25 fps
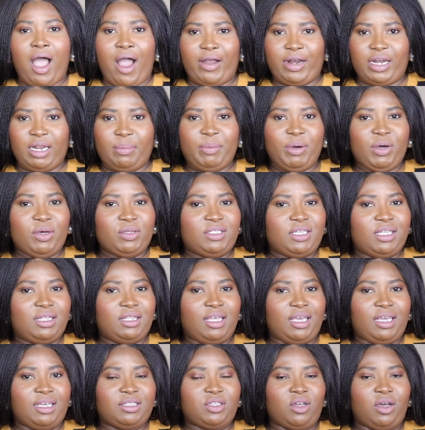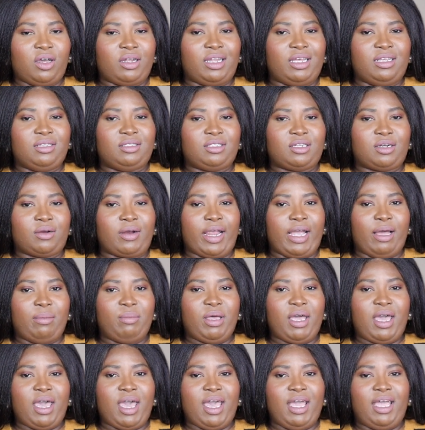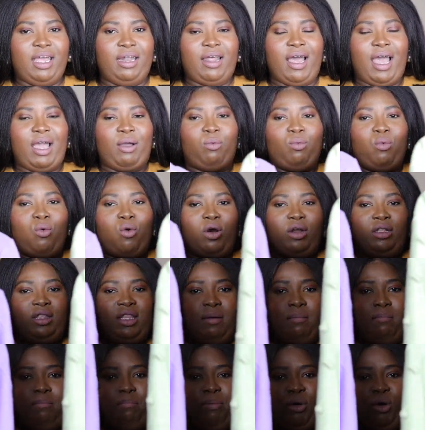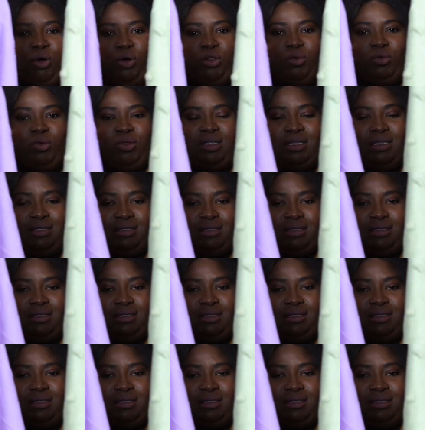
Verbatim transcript: I already posted these on Instagram and I wore them both with the